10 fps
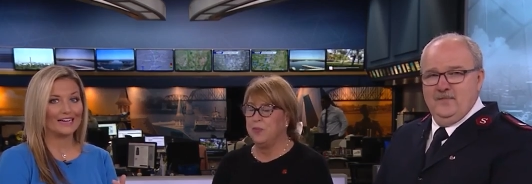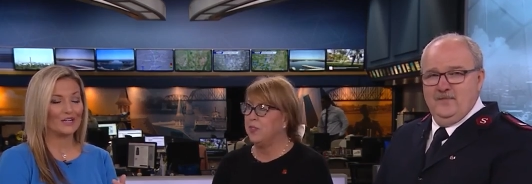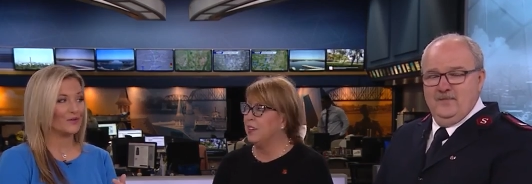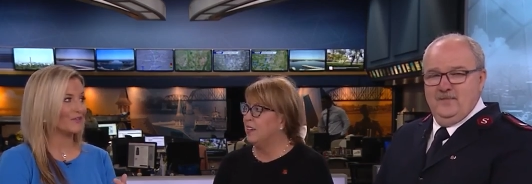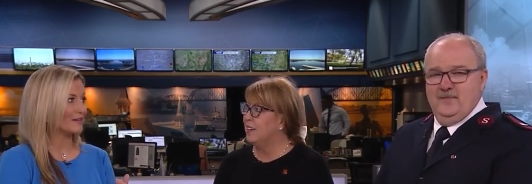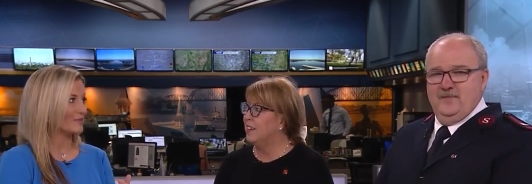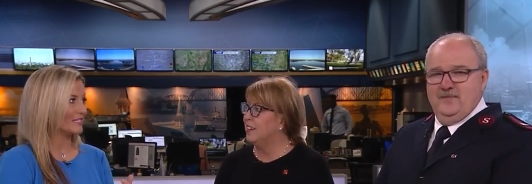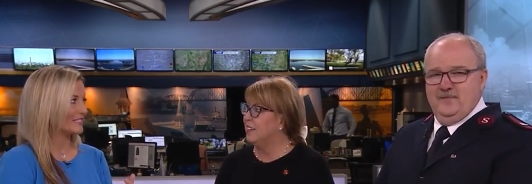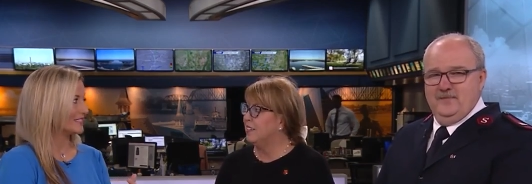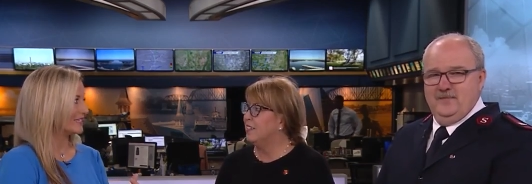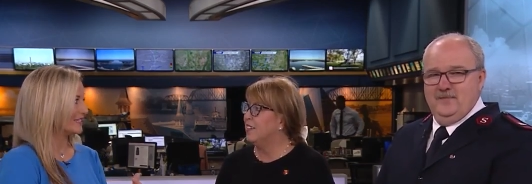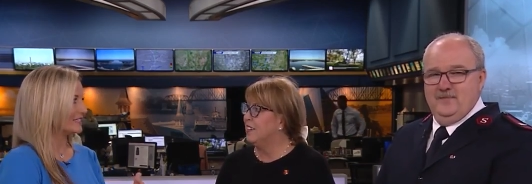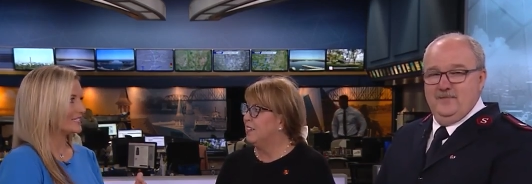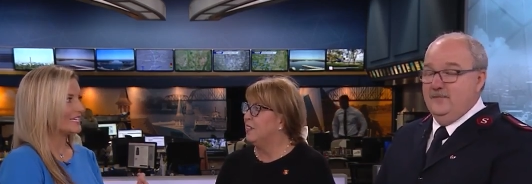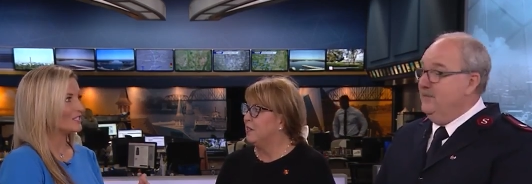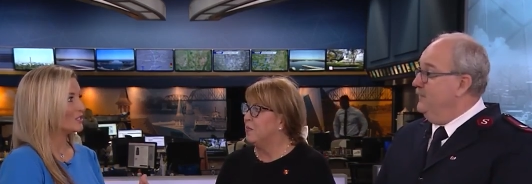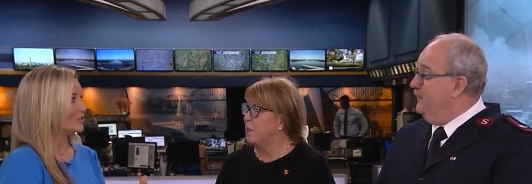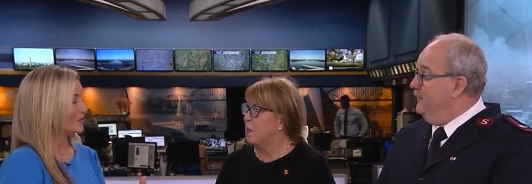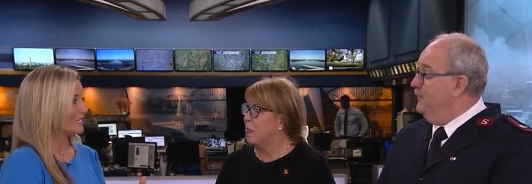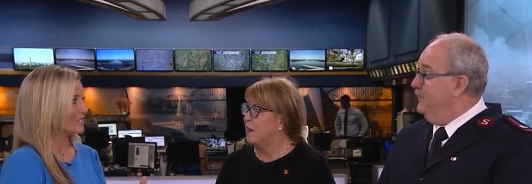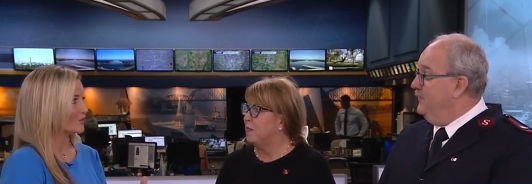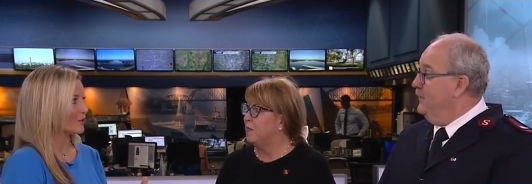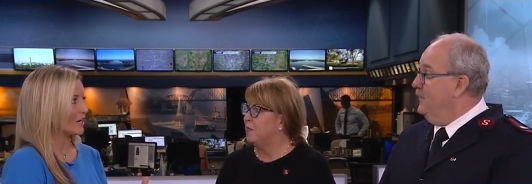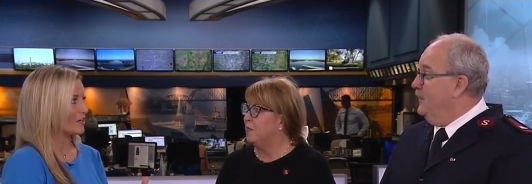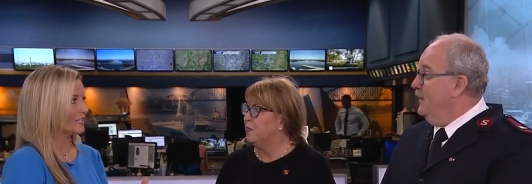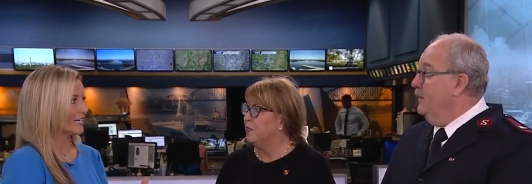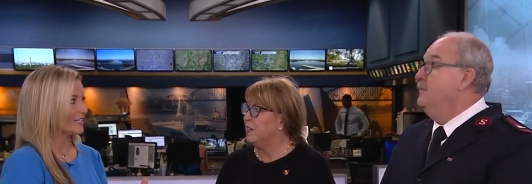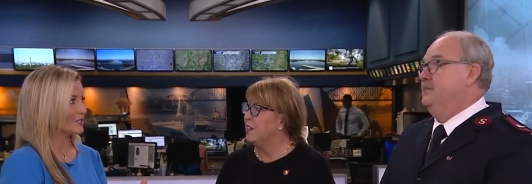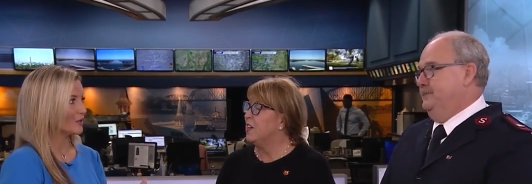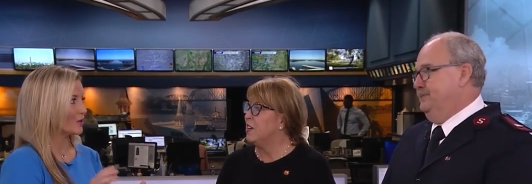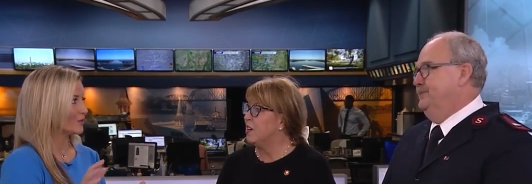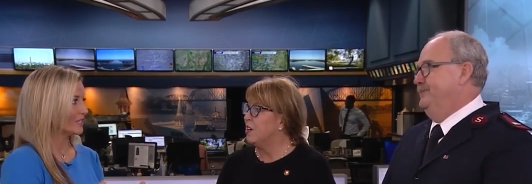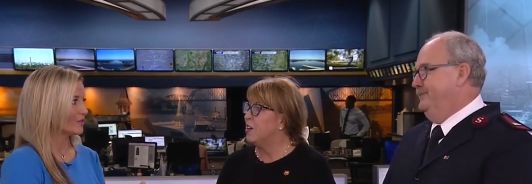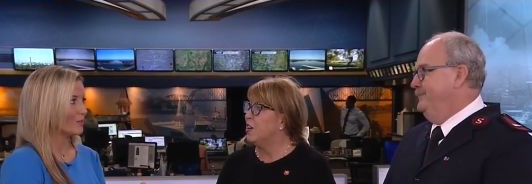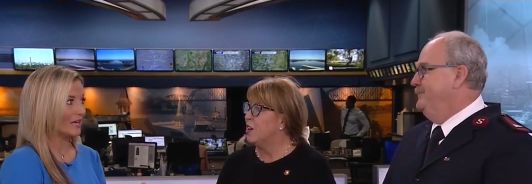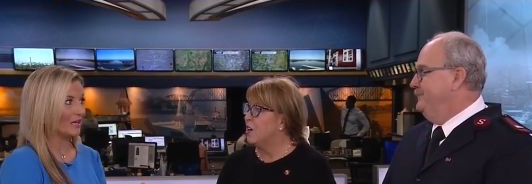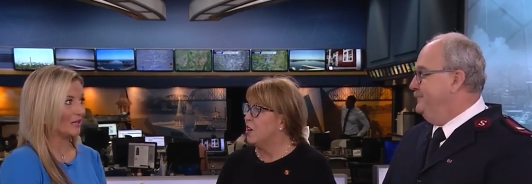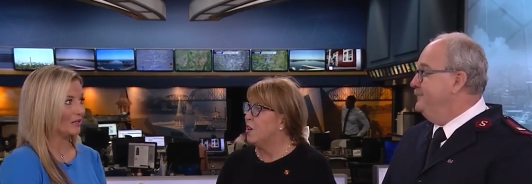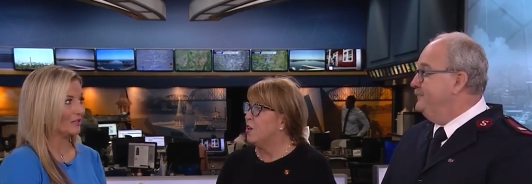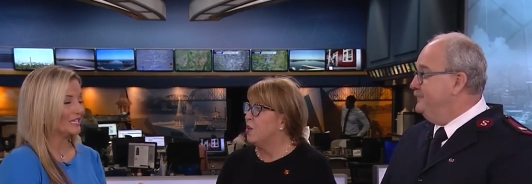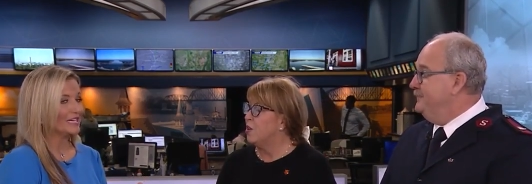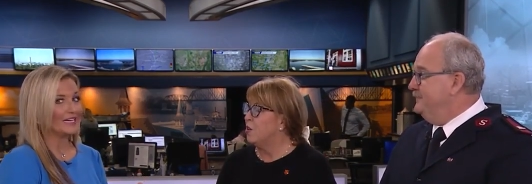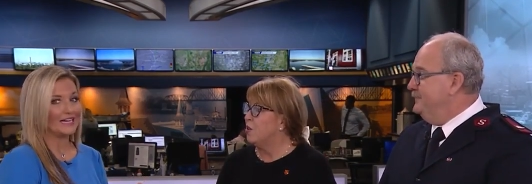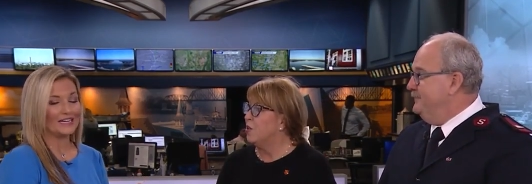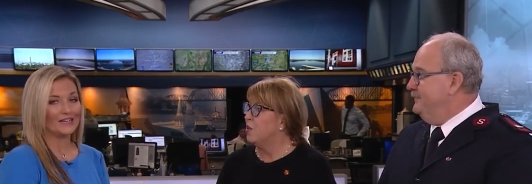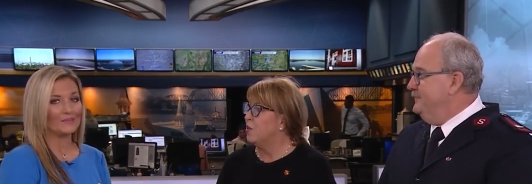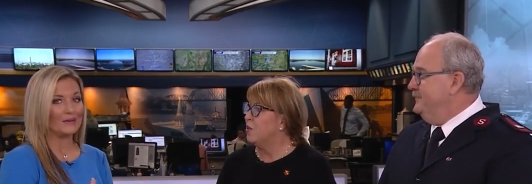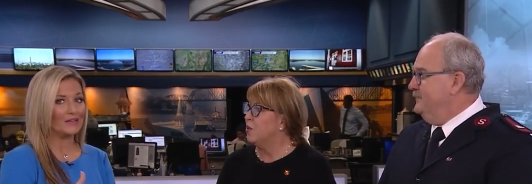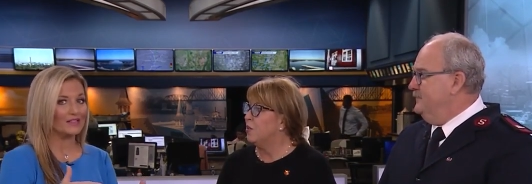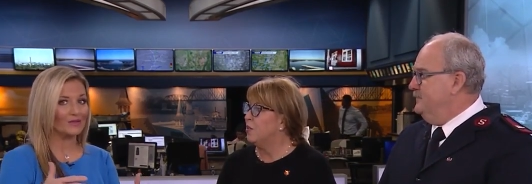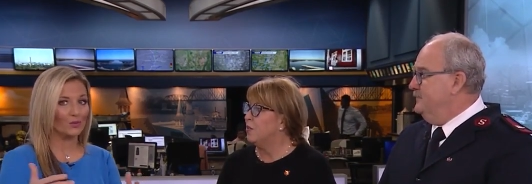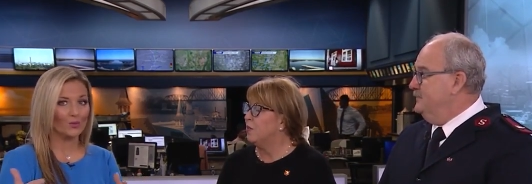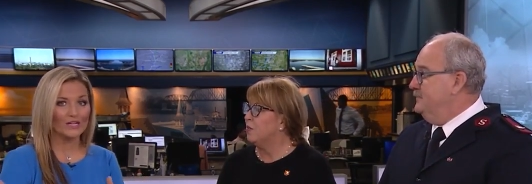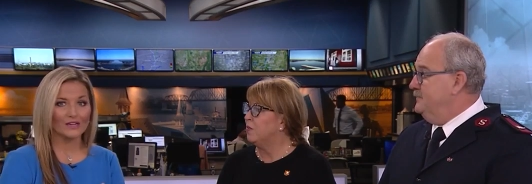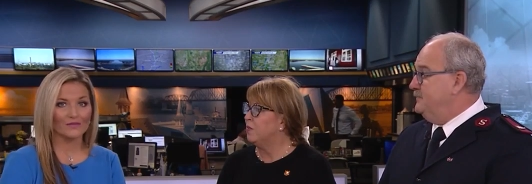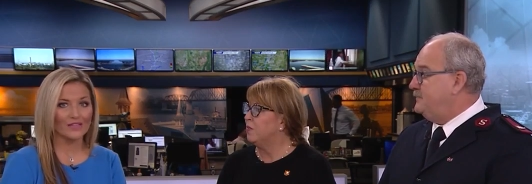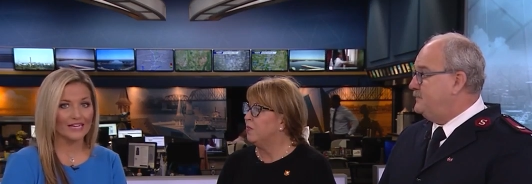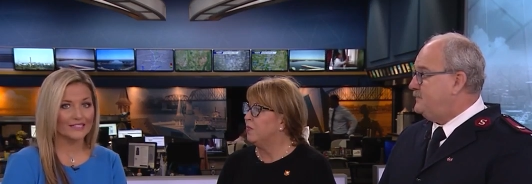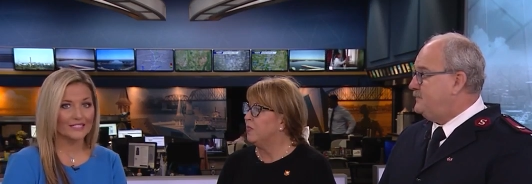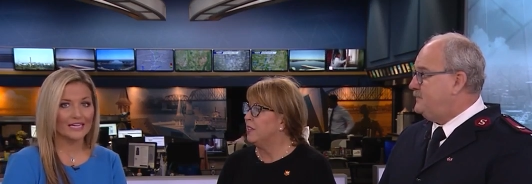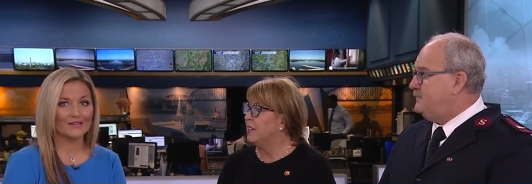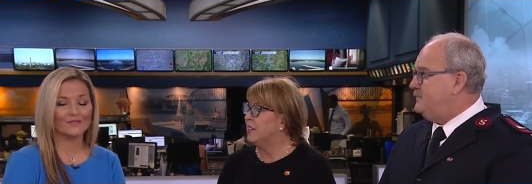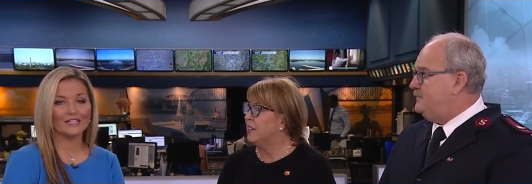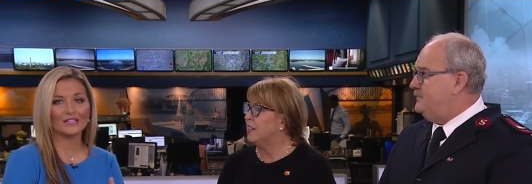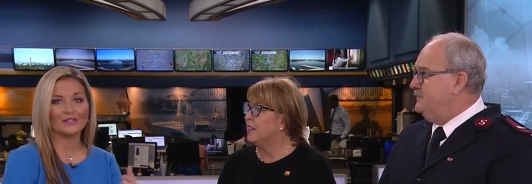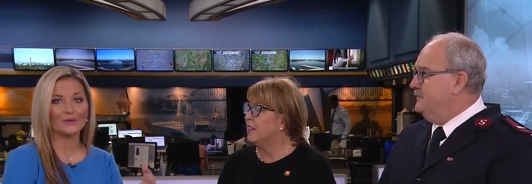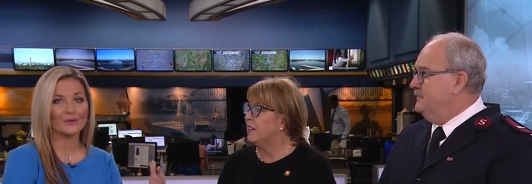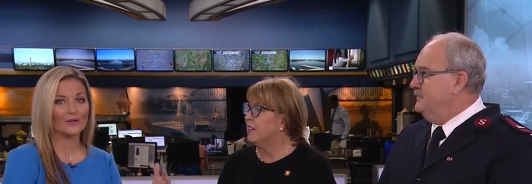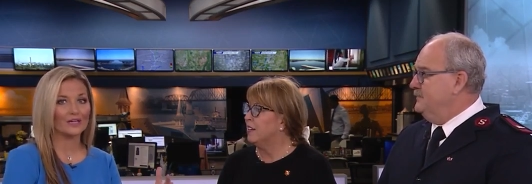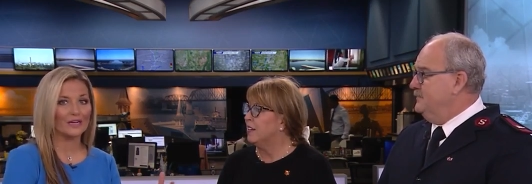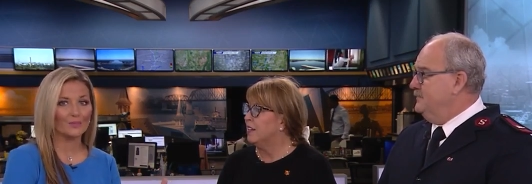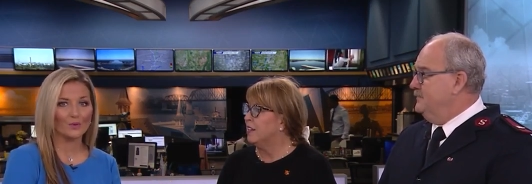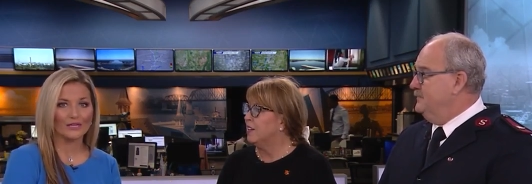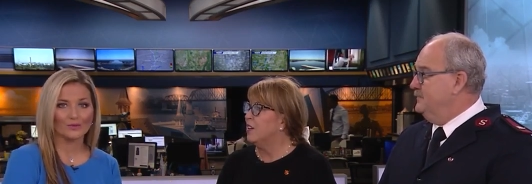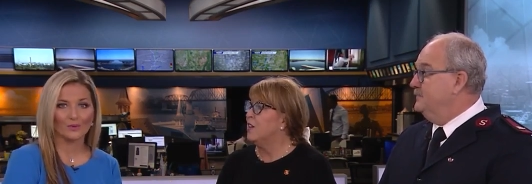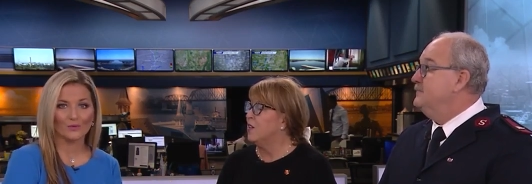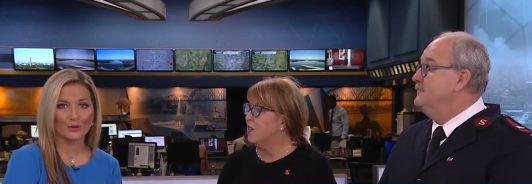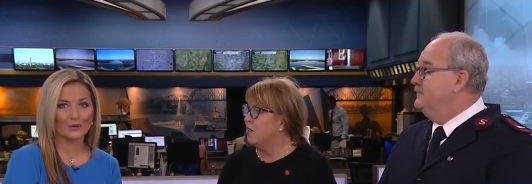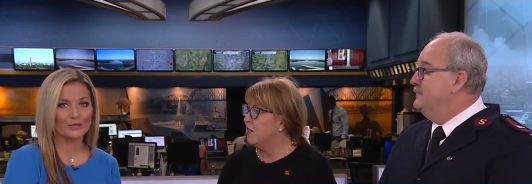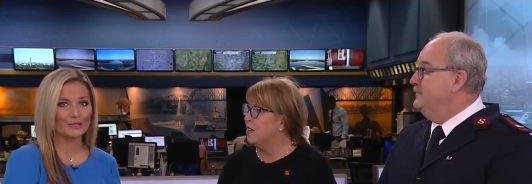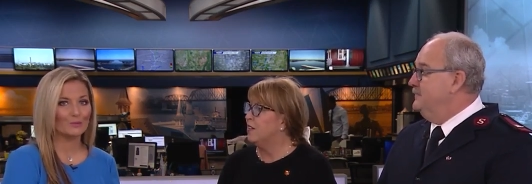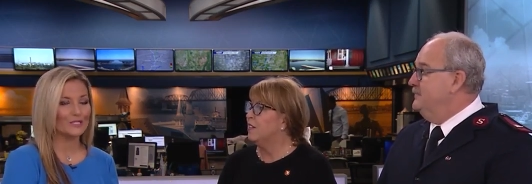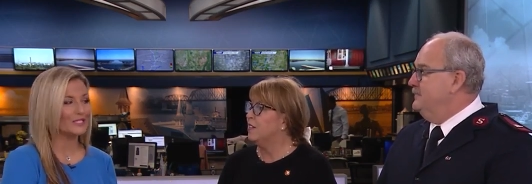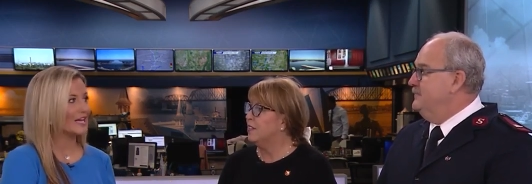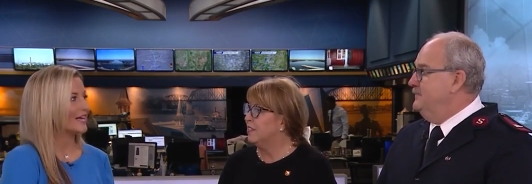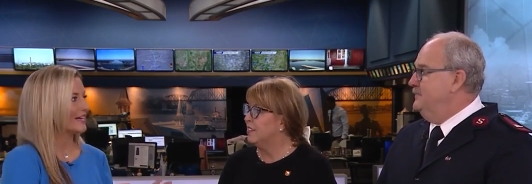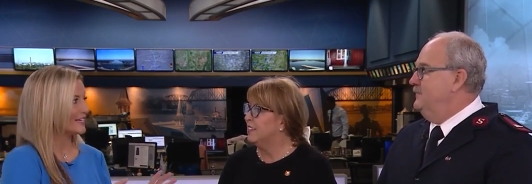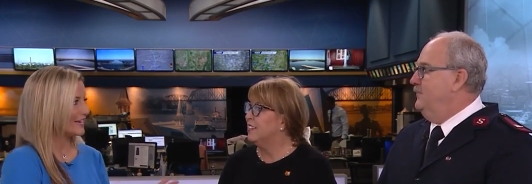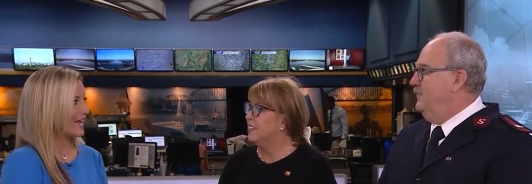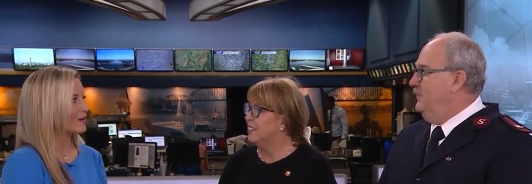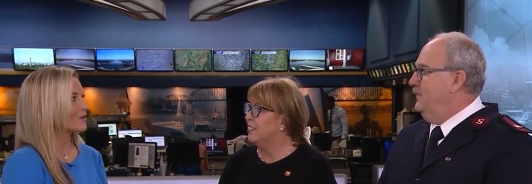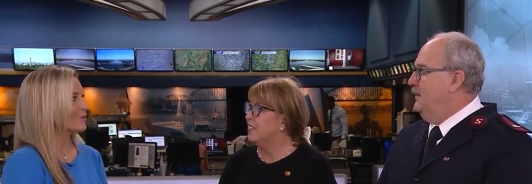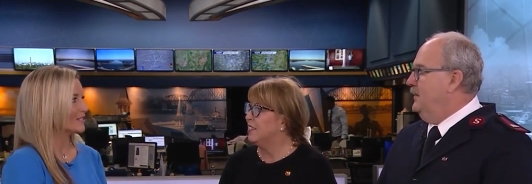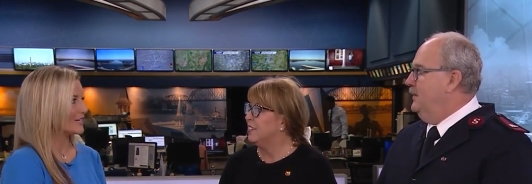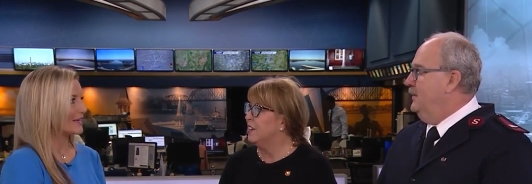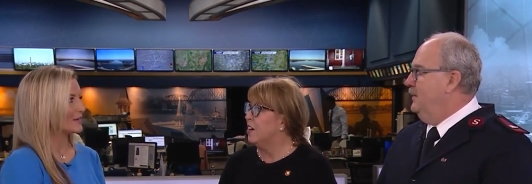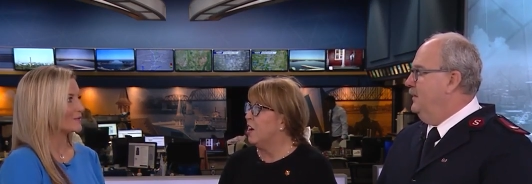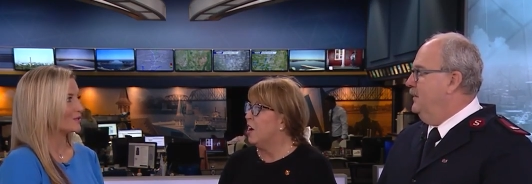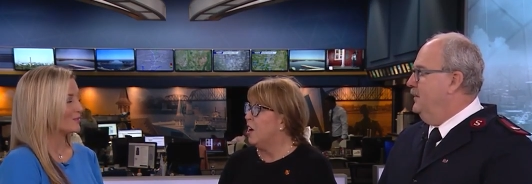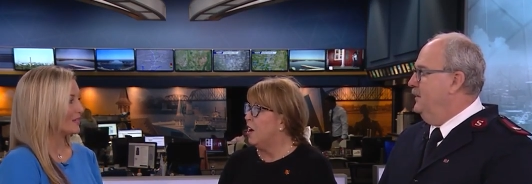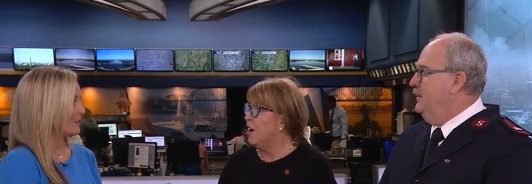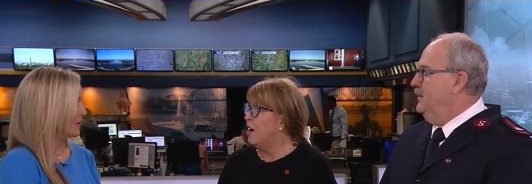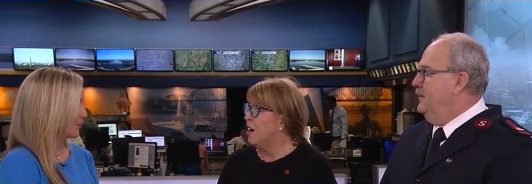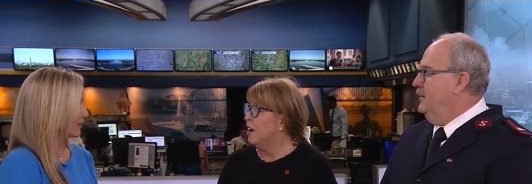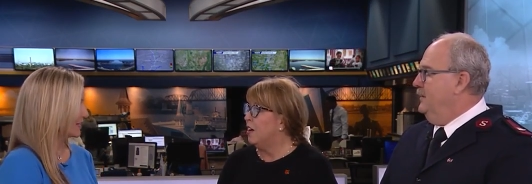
Speaker 1: I know families uh, tend to do this for the holidays, they'll go ring the bell, uh, maybe the week of Thanksgiving or a couple weeks before Christmas. Again, how can we sign up to be a bell